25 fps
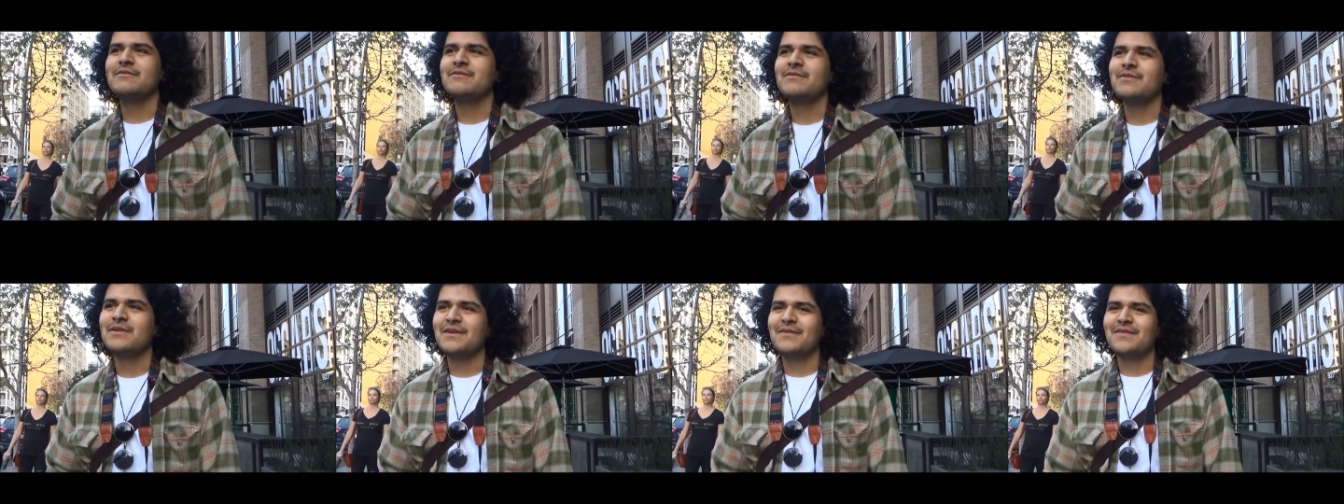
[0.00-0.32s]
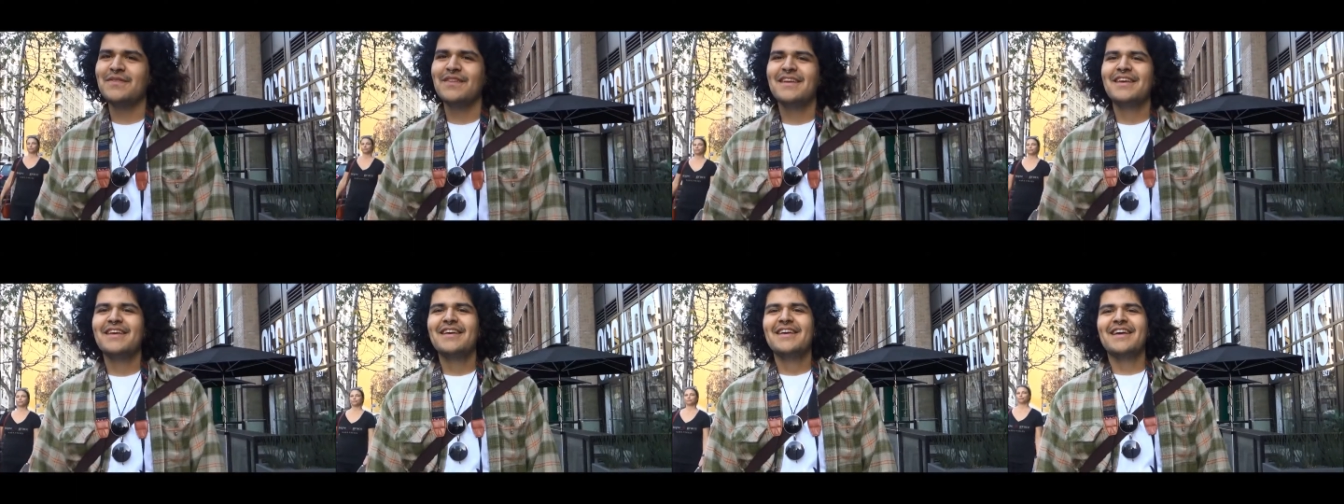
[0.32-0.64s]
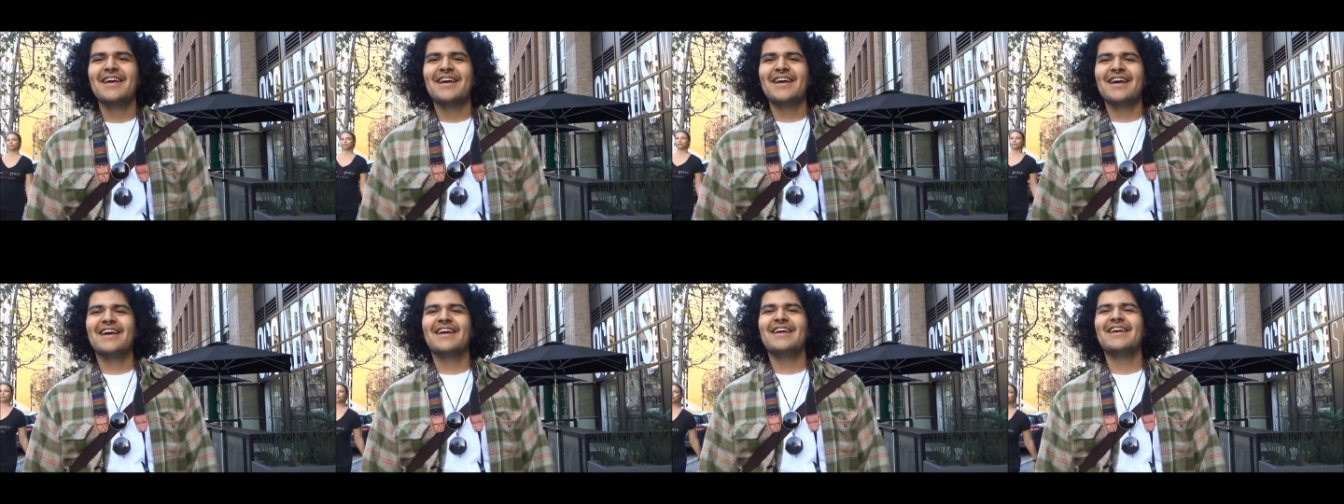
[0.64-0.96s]
No, don't tell
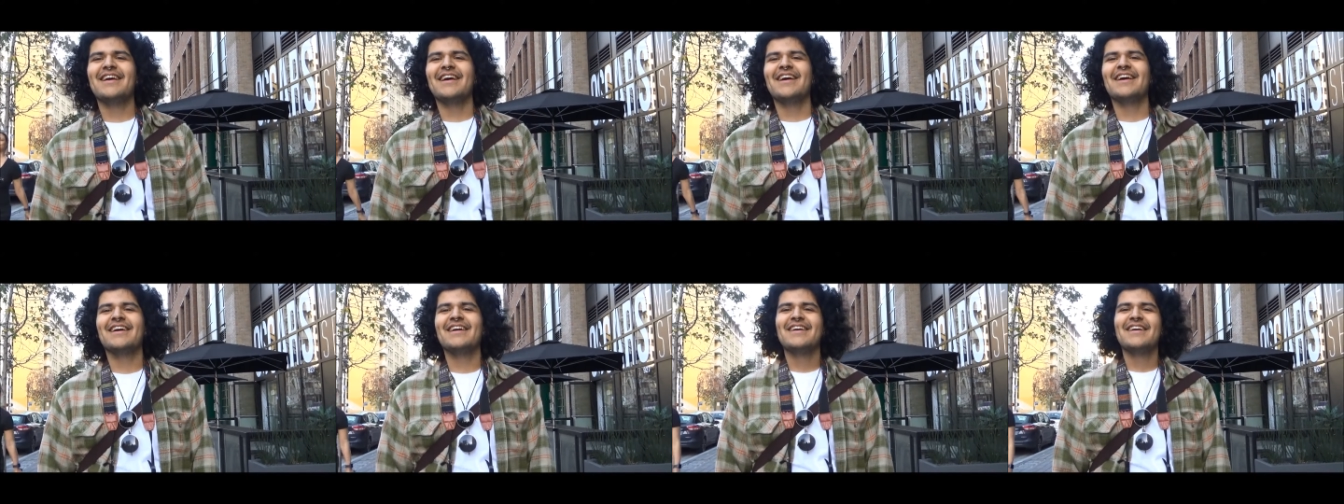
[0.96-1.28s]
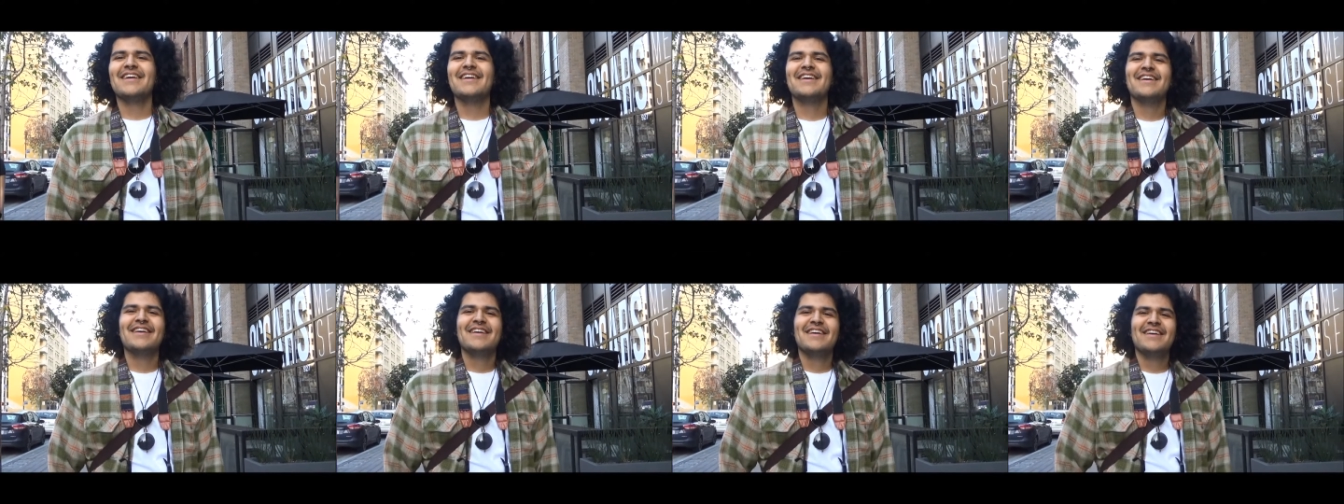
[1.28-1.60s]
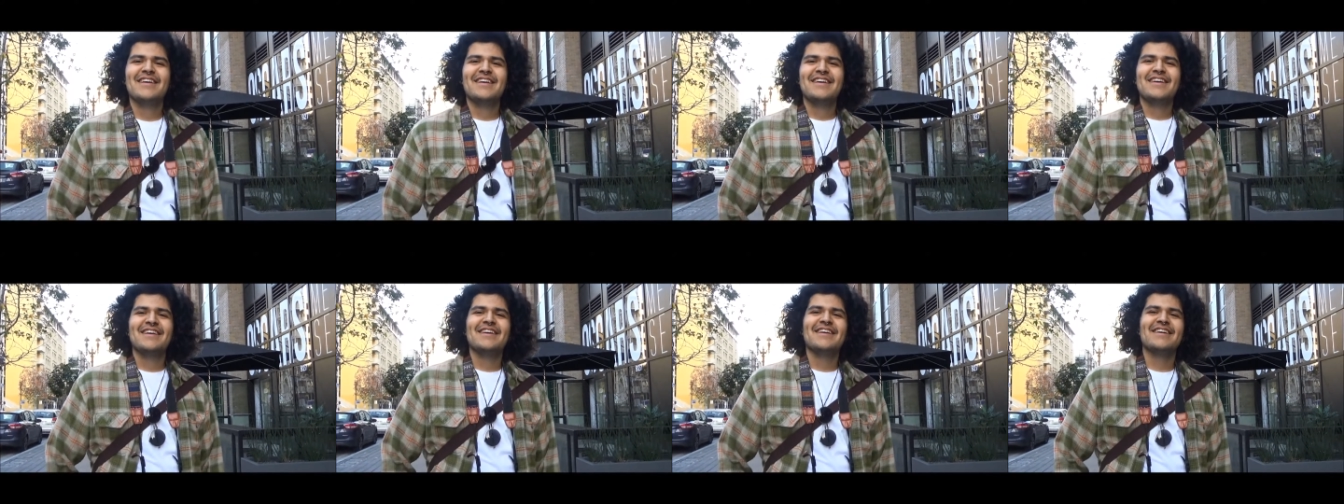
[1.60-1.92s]
these people any of your
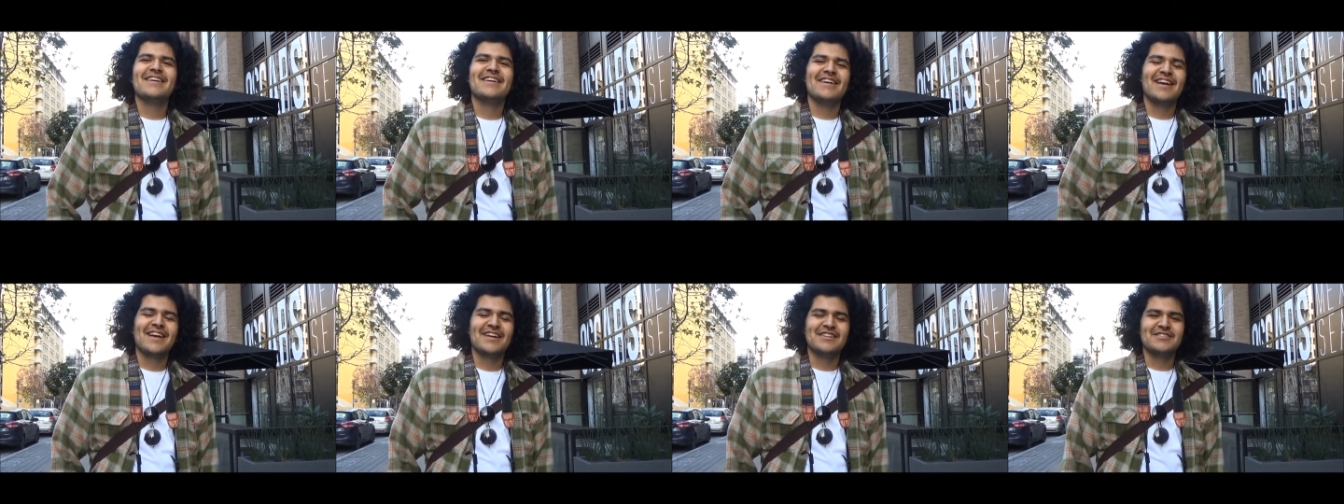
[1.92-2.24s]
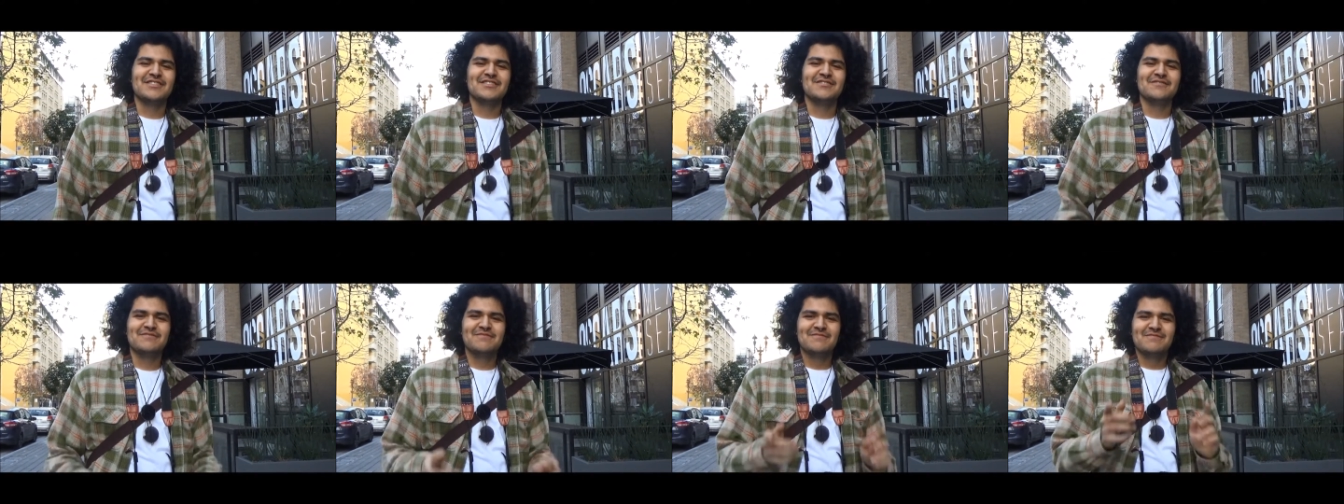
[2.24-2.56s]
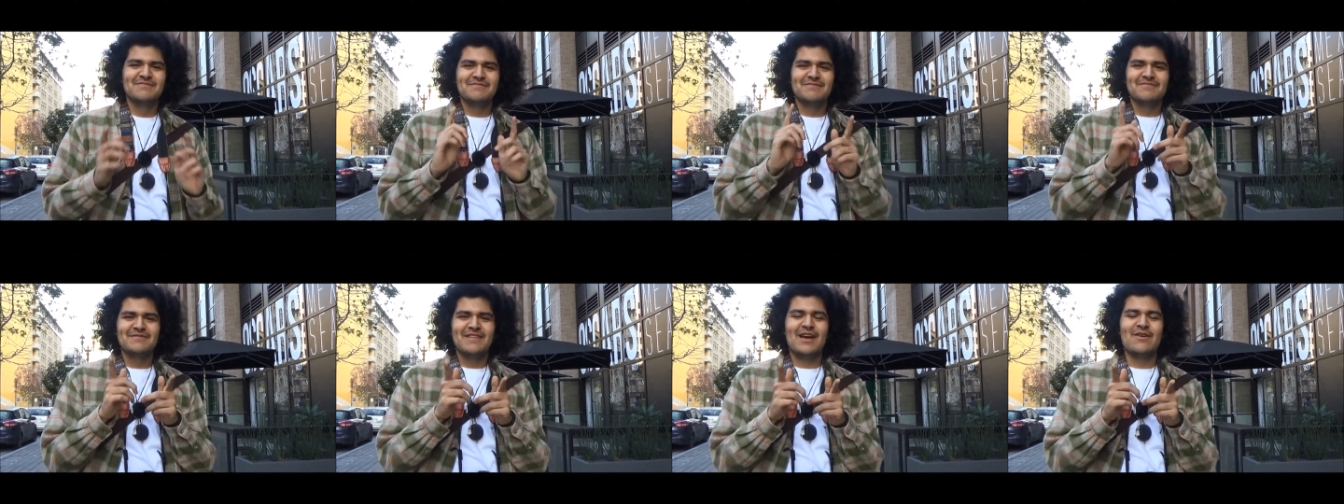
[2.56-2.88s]
plans or your
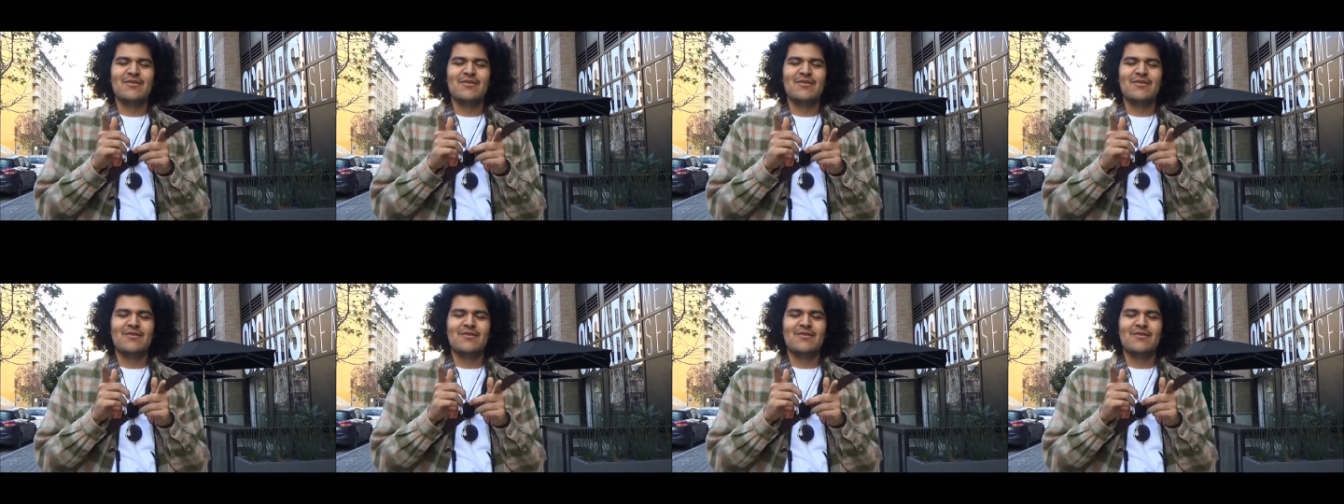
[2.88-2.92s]
ideas.